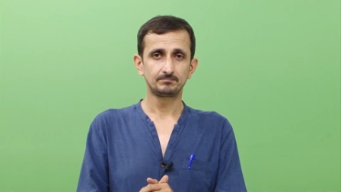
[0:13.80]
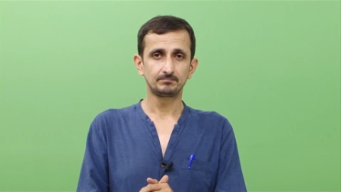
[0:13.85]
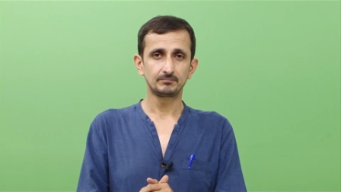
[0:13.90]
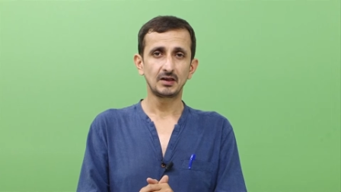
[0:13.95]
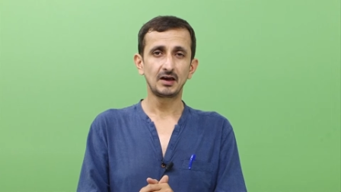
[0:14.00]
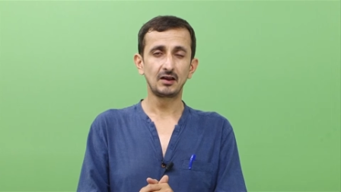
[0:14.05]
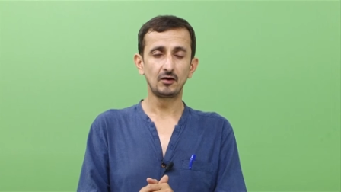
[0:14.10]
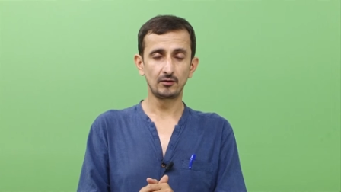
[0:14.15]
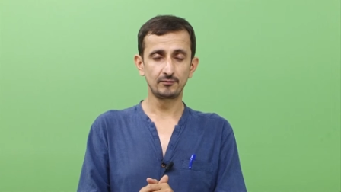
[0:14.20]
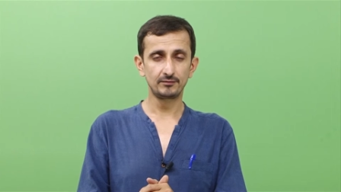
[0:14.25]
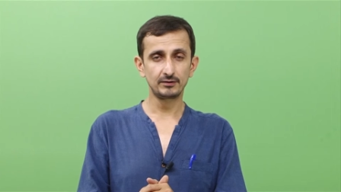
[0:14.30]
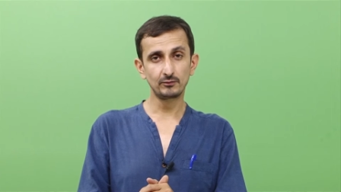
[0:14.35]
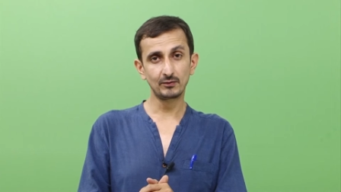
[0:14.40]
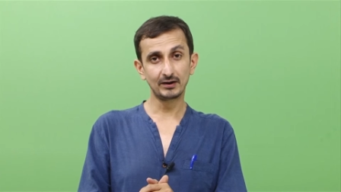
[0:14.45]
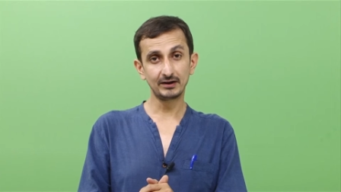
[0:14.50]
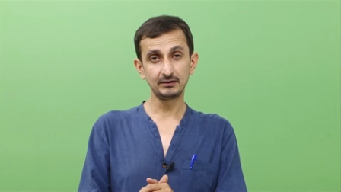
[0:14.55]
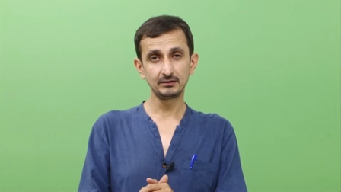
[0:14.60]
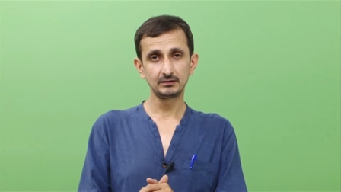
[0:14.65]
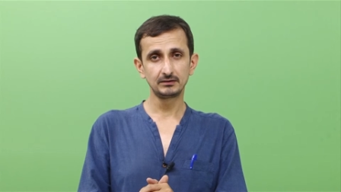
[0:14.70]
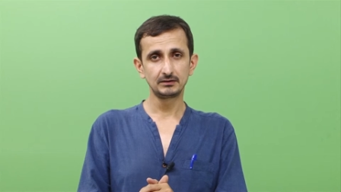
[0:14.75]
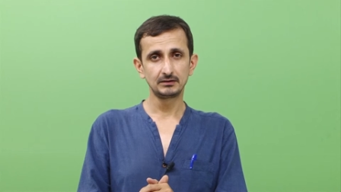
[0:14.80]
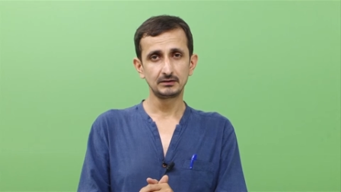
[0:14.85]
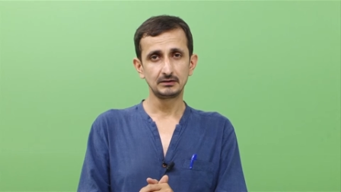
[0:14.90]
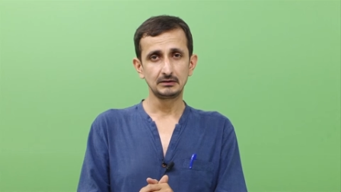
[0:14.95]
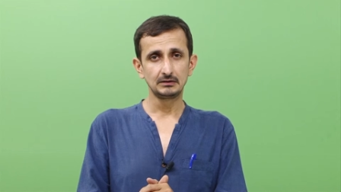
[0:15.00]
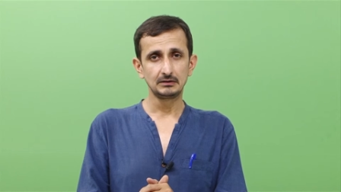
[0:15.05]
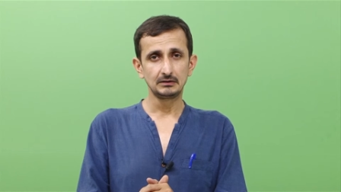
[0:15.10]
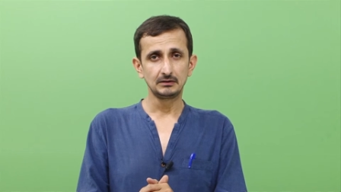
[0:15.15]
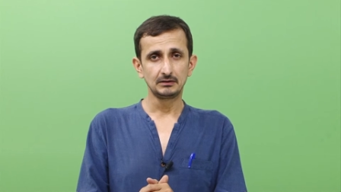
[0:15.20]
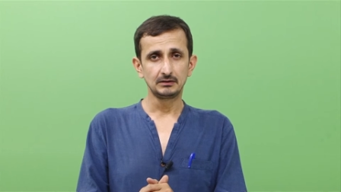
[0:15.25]
Hello everyone.
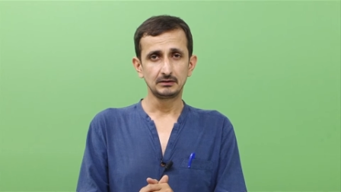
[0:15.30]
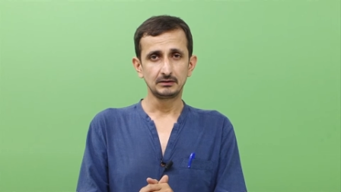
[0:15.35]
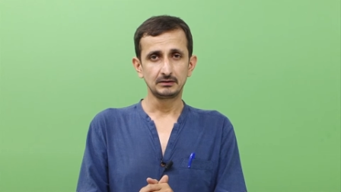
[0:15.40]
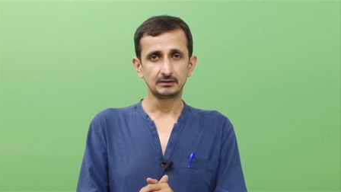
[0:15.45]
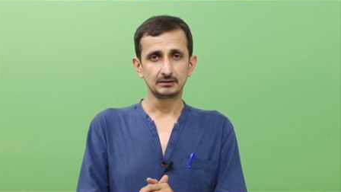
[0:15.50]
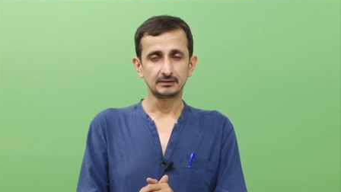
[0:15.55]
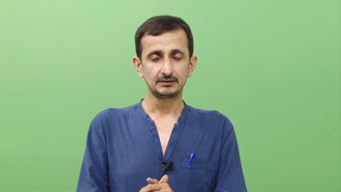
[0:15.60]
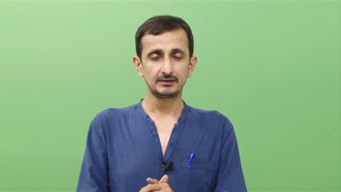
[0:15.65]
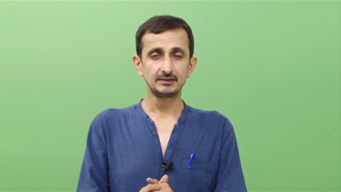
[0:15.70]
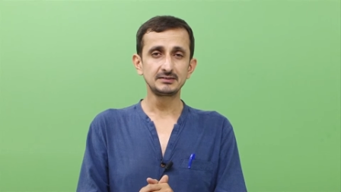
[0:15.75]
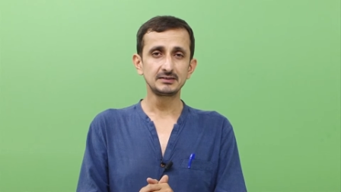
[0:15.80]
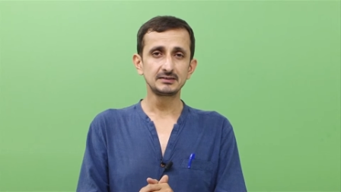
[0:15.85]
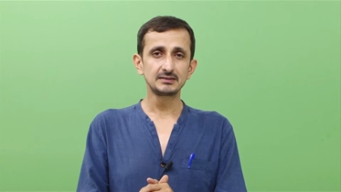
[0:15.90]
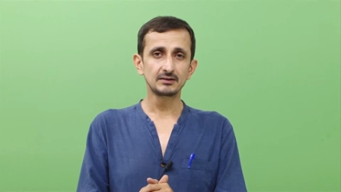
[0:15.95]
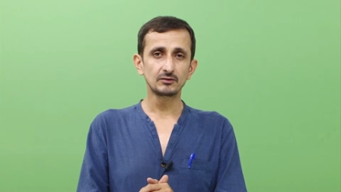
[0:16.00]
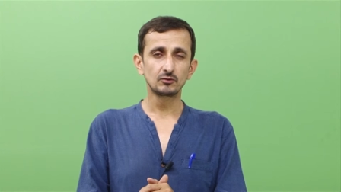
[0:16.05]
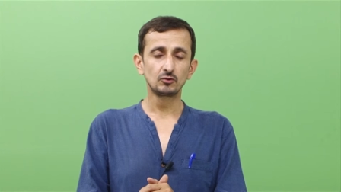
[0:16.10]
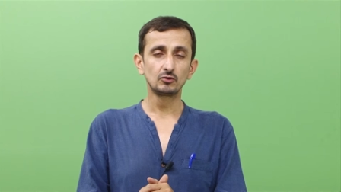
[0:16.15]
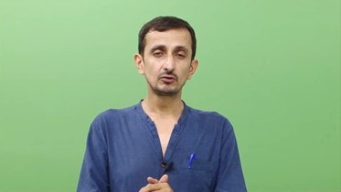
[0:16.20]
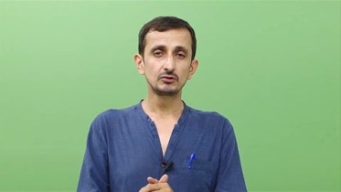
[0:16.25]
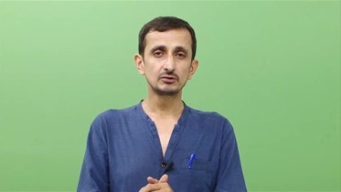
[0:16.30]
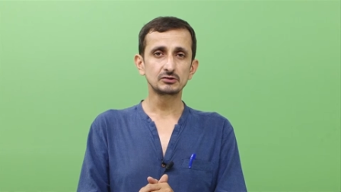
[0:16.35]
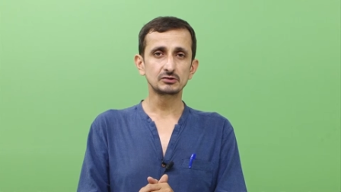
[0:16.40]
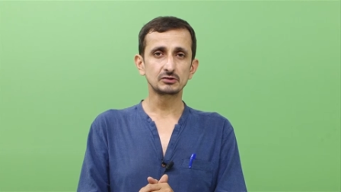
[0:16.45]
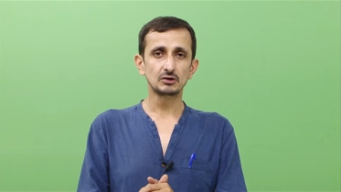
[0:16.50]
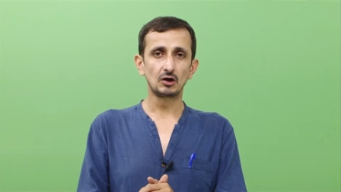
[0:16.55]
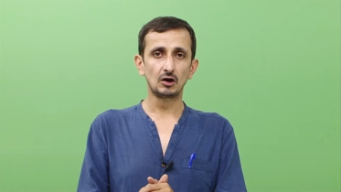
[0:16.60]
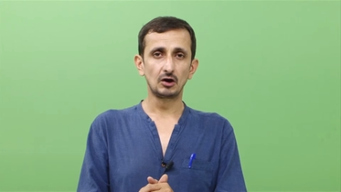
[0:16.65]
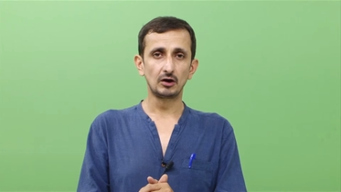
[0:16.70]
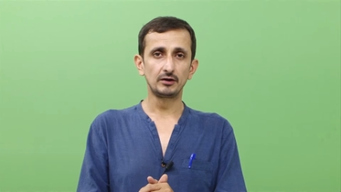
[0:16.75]
This is a course
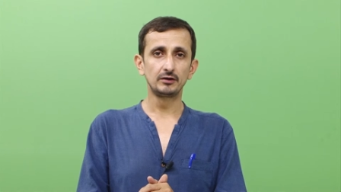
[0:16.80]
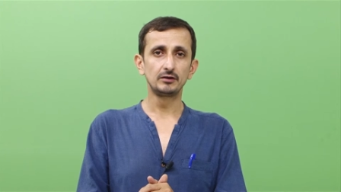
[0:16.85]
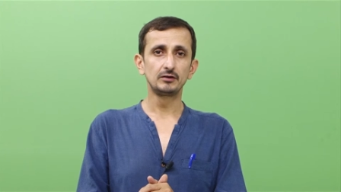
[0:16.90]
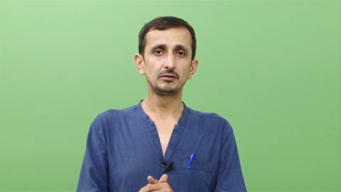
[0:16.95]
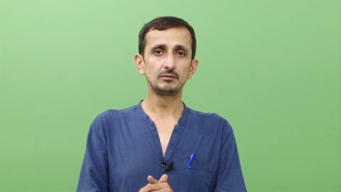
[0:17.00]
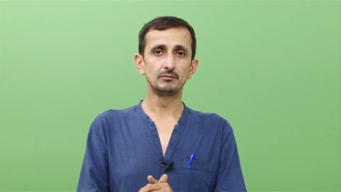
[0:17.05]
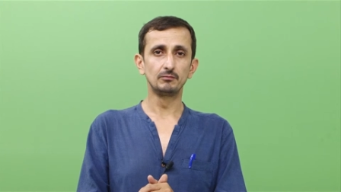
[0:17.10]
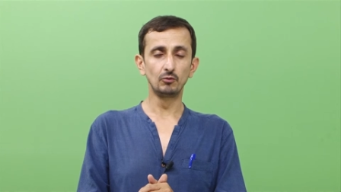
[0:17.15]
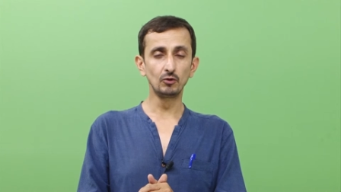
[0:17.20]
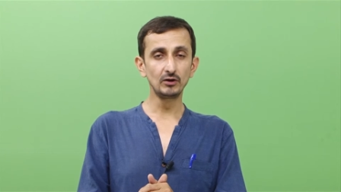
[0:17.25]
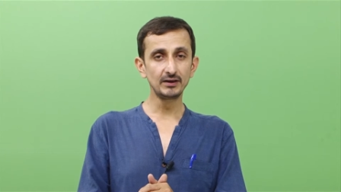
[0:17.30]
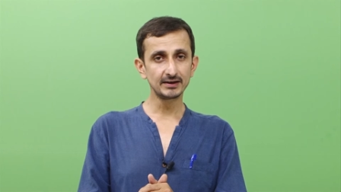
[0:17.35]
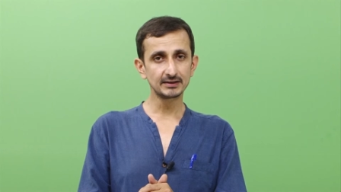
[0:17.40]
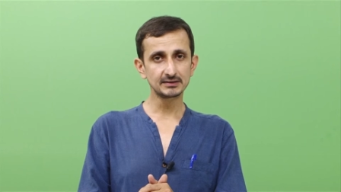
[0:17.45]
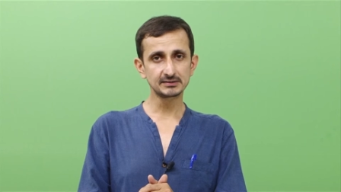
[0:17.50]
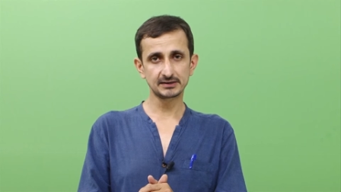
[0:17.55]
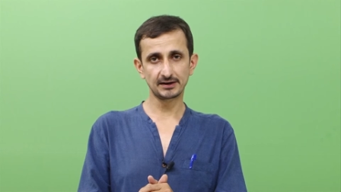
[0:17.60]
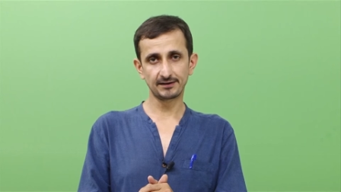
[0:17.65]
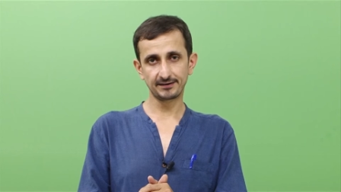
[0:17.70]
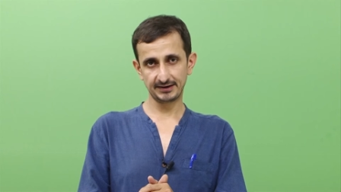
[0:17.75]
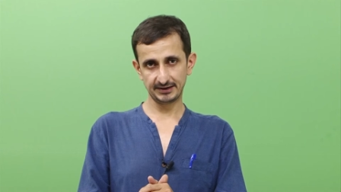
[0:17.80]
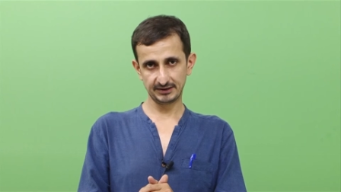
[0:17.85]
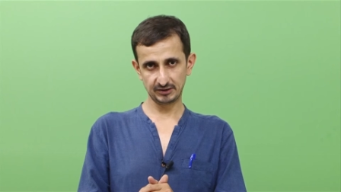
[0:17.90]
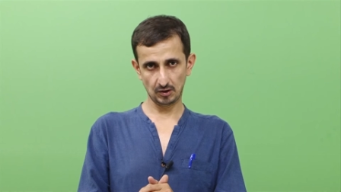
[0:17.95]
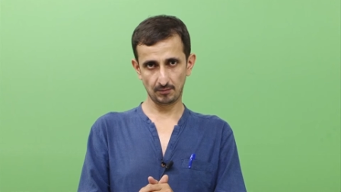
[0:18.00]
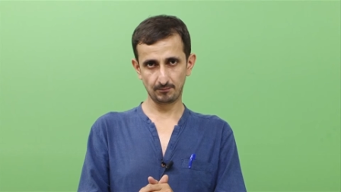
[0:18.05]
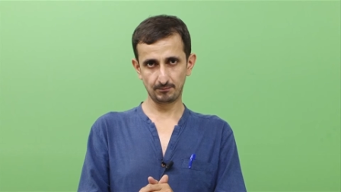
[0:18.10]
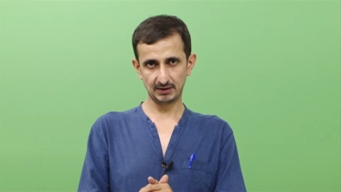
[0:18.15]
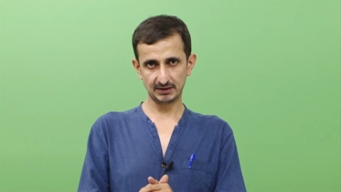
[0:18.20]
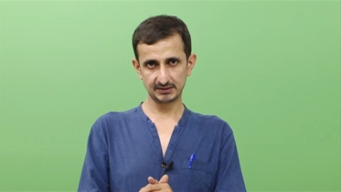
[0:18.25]
on Boolean circuit
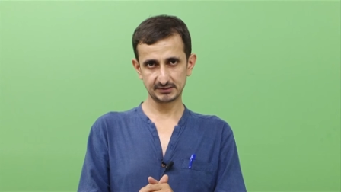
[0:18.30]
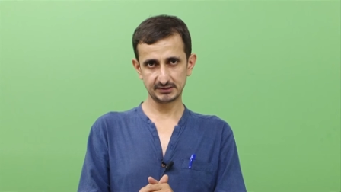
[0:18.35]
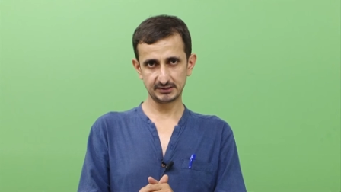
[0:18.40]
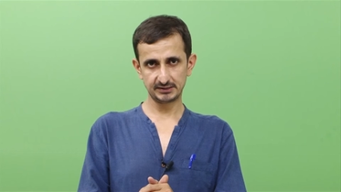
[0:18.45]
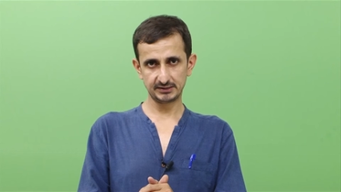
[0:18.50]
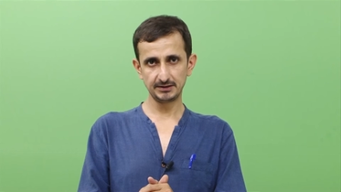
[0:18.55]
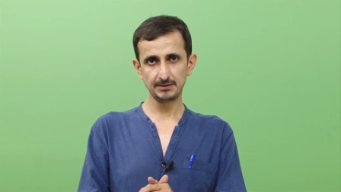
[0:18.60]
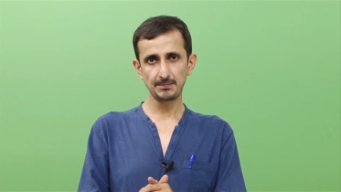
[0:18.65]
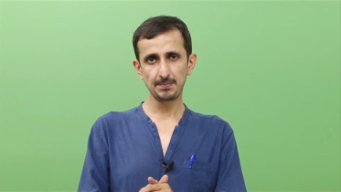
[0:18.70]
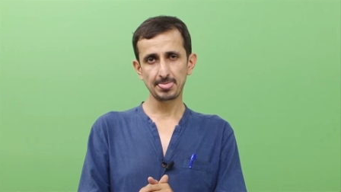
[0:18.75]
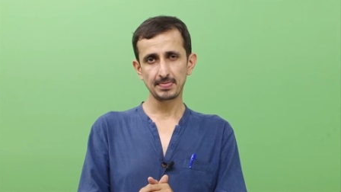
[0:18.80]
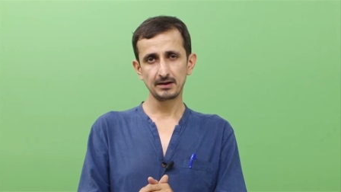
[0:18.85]
complexity.